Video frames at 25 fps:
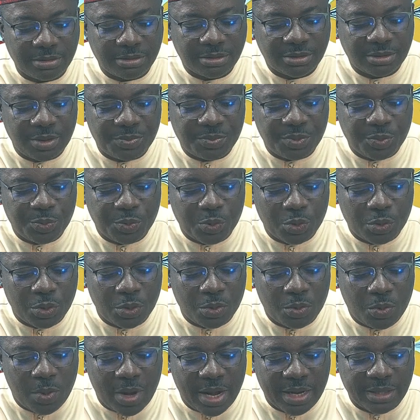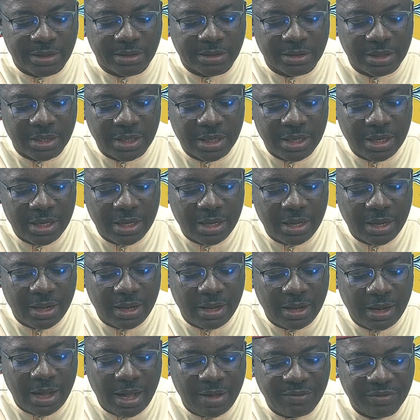some people don't quite
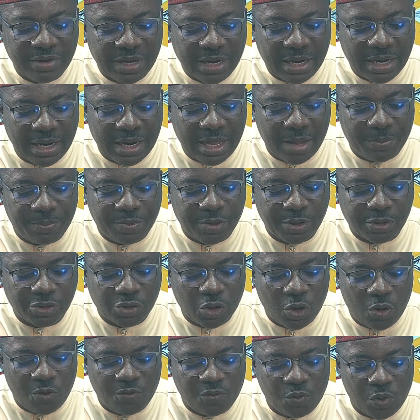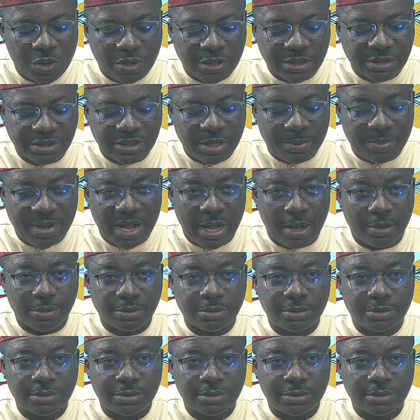have a clear picture of what it's about.